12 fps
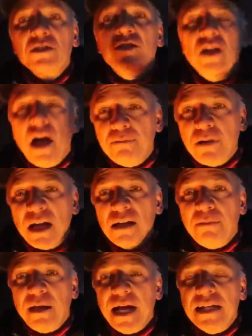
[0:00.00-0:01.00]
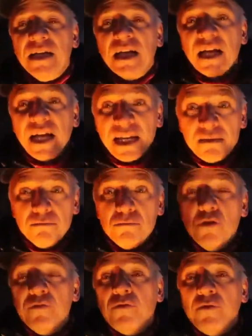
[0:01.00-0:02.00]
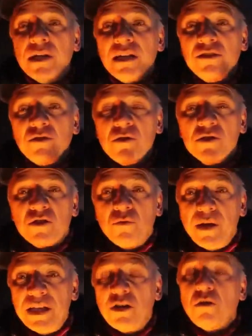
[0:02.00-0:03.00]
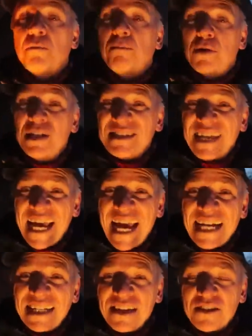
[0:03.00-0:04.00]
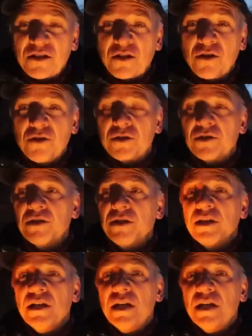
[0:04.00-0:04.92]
jumped out of bed, and moved quickly towards the window, put his hand on the curtain,